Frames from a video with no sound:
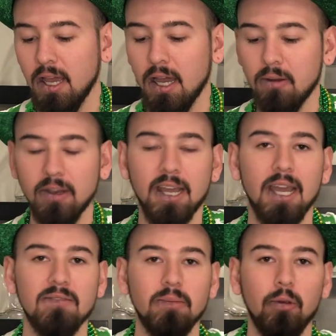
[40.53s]
We're going to
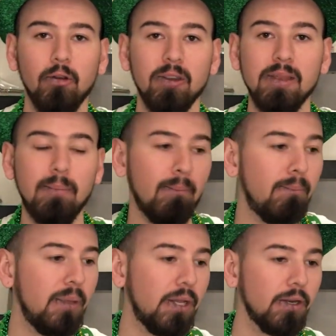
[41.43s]
have some
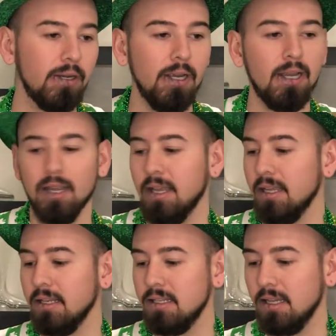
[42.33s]
green beer,
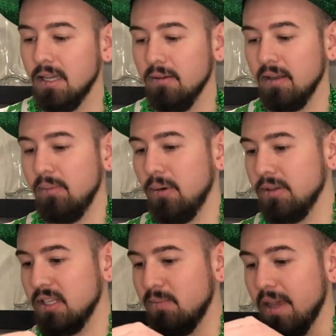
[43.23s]
and we're going to
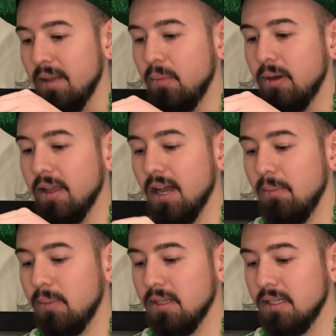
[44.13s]
pour this bad boy
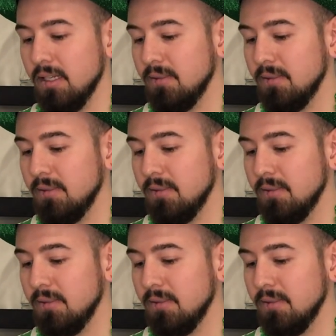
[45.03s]
up and